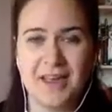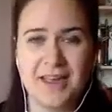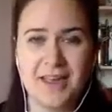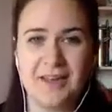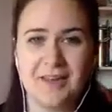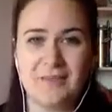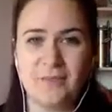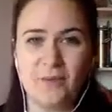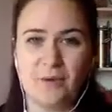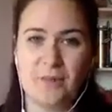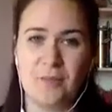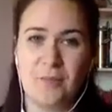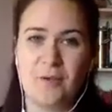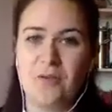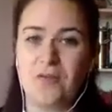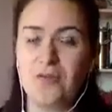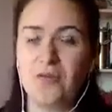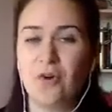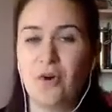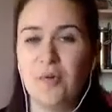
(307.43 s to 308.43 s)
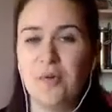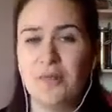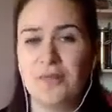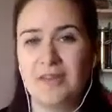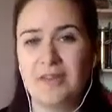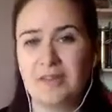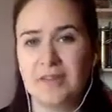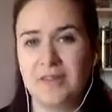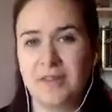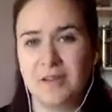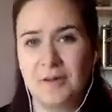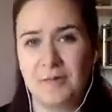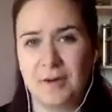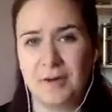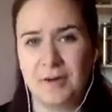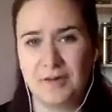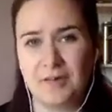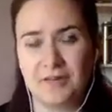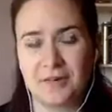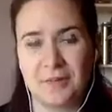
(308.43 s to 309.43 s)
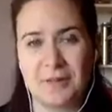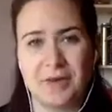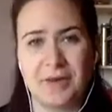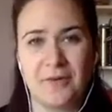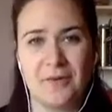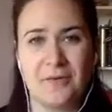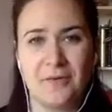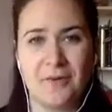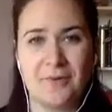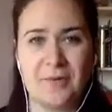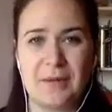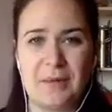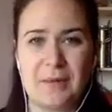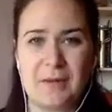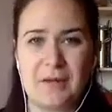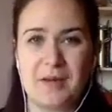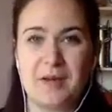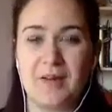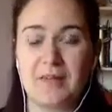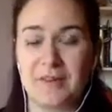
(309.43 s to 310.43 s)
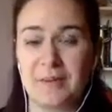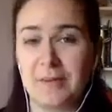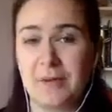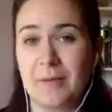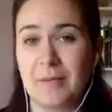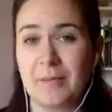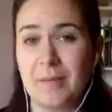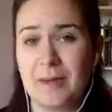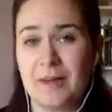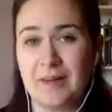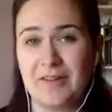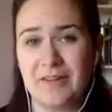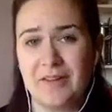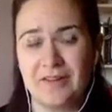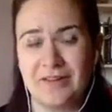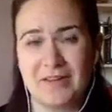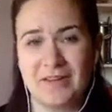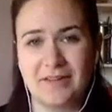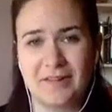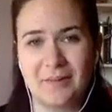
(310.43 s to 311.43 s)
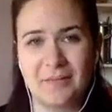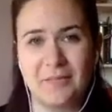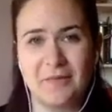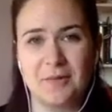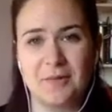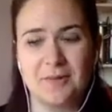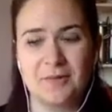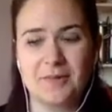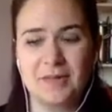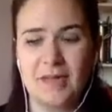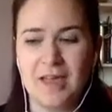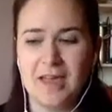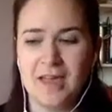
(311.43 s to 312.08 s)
It's one of the most common things that I'm asked about when people are asking about managing their symptoms.